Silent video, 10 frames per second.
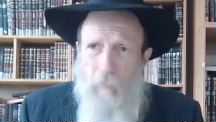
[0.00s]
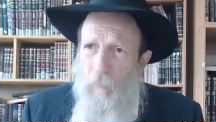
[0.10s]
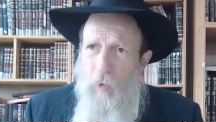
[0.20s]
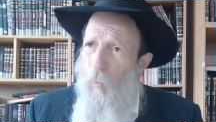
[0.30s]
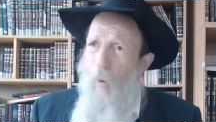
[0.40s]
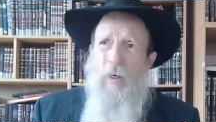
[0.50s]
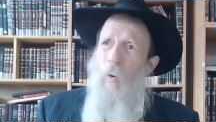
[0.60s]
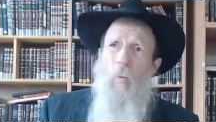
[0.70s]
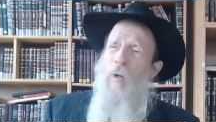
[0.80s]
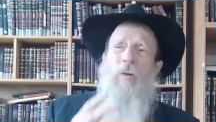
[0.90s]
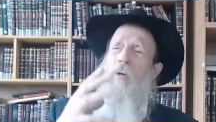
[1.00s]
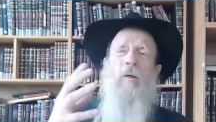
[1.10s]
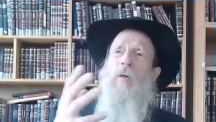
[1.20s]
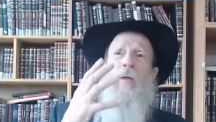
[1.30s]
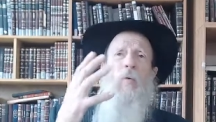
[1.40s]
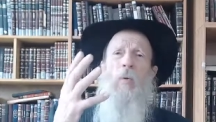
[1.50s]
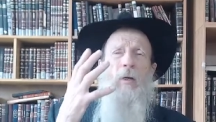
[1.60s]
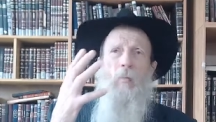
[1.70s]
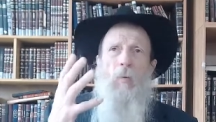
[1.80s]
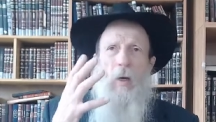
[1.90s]
What I wonder,
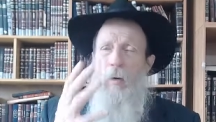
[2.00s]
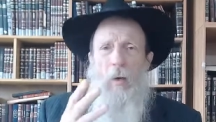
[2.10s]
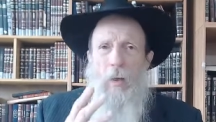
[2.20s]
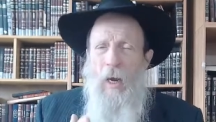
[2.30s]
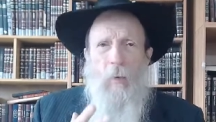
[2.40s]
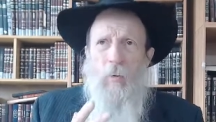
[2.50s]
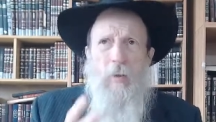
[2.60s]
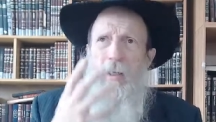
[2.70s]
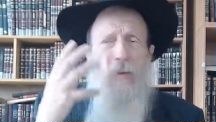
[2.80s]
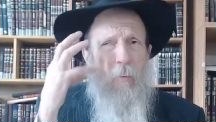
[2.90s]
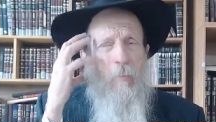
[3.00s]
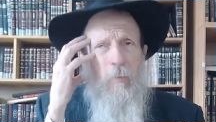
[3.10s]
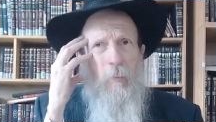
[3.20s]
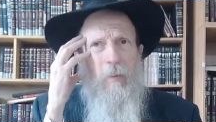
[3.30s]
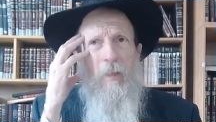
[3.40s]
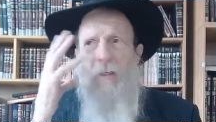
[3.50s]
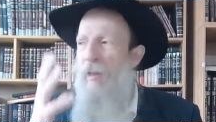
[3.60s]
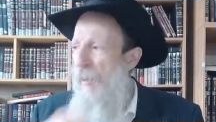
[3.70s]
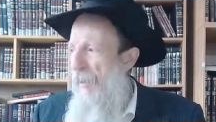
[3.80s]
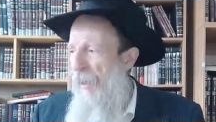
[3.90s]
right, I would like to, to be like
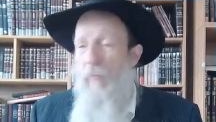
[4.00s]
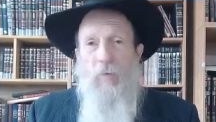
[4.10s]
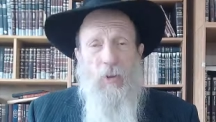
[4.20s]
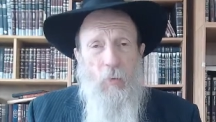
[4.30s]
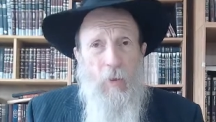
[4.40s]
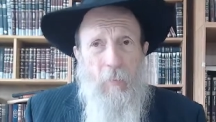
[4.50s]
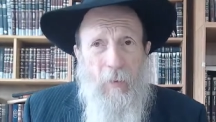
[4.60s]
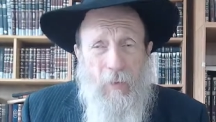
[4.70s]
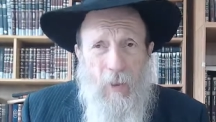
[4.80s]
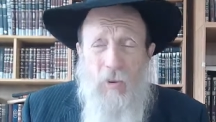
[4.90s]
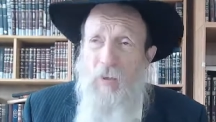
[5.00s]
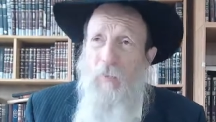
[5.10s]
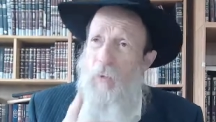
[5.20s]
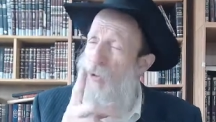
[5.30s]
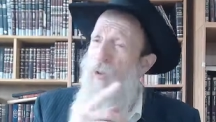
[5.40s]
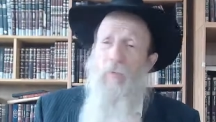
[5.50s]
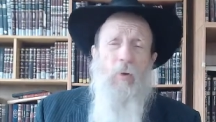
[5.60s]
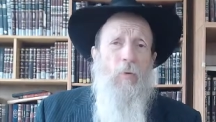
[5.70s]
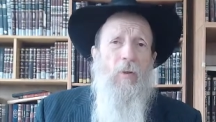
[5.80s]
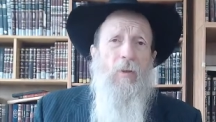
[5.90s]
that. Abraham said, You want to be like this? Devote yourself
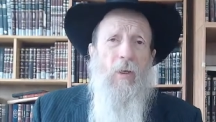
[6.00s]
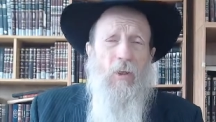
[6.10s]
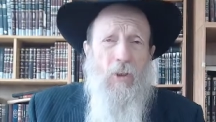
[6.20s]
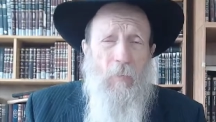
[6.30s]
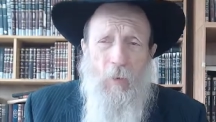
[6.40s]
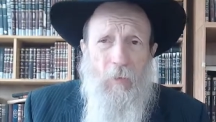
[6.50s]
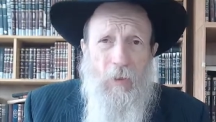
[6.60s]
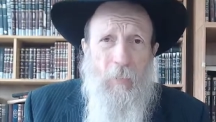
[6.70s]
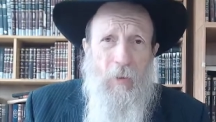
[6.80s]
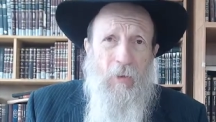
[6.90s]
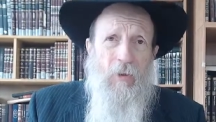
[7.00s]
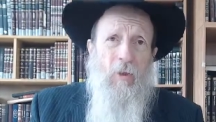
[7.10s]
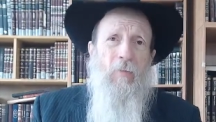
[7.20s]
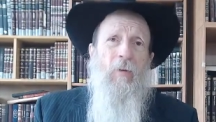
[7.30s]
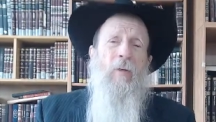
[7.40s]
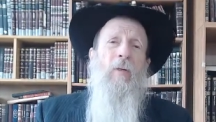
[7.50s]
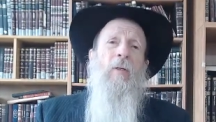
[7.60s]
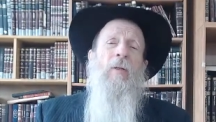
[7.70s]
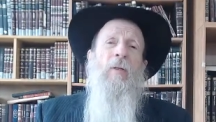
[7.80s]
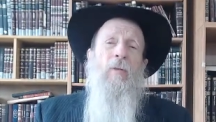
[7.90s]
totally to Hashem, don't think about yourself.
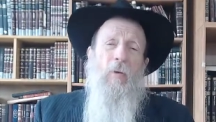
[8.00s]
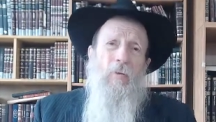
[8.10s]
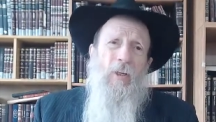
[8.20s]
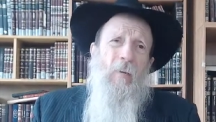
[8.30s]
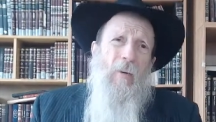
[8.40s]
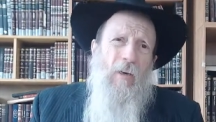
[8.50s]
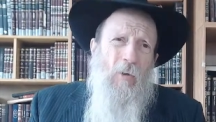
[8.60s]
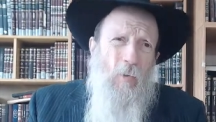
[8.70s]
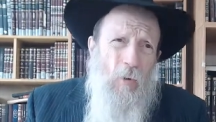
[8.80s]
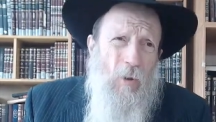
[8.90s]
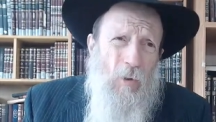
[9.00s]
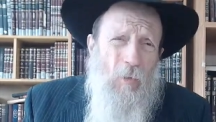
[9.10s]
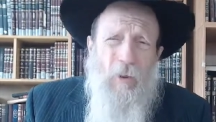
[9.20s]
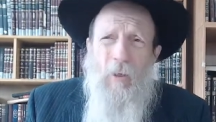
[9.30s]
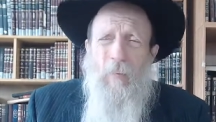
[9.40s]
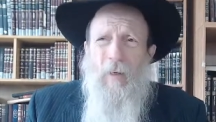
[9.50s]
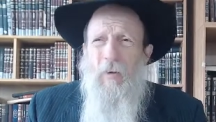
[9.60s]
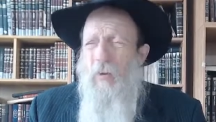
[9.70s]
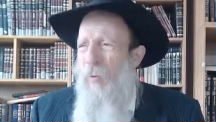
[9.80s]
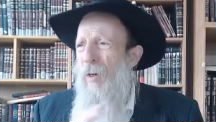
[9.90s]
Don't think about how you look. Don't think about how
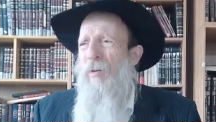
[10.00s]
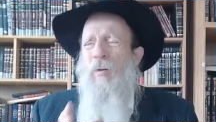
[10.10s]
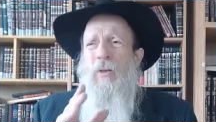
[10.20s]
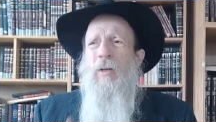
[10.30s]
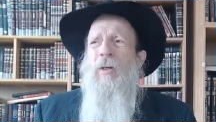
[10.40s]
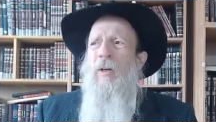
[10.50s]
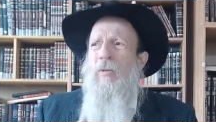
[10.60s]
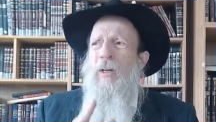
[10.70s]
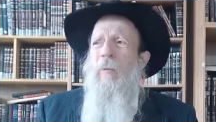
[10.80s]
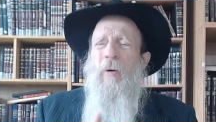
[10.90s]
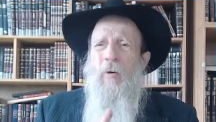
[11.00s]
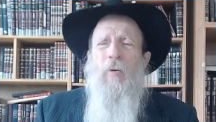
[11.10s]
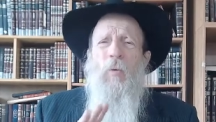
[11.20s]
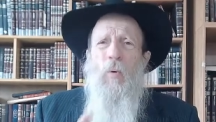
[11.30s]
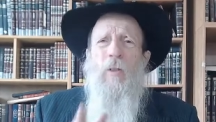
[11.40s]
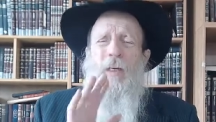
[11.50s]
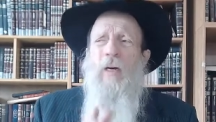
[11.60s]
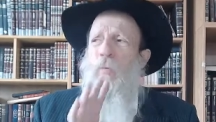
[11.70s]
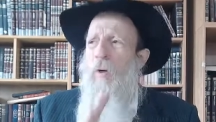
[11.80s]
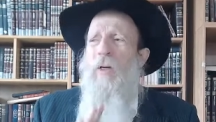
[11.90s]
you are. Don't think, think about only what
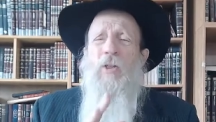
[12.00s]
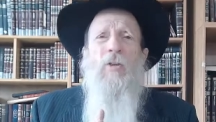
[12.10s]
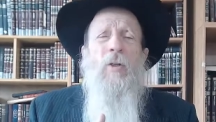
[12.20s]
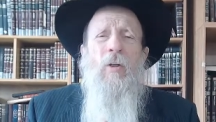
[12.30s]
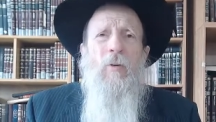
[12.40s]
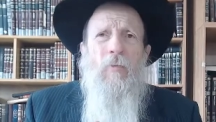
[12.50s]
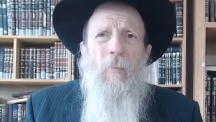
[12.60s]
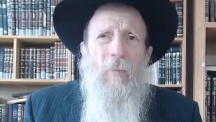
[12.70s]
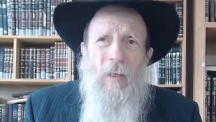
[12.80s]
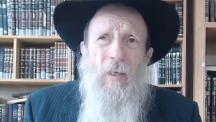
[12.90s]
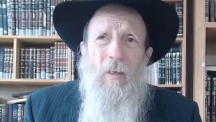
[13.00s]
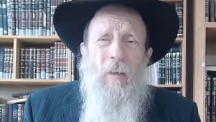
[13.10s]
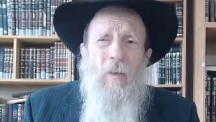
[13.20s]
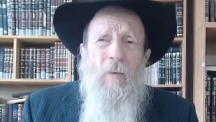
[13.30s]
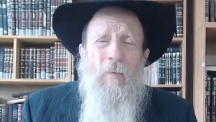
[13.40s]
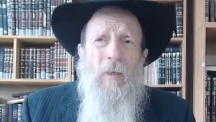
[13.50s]
God wants from me, right?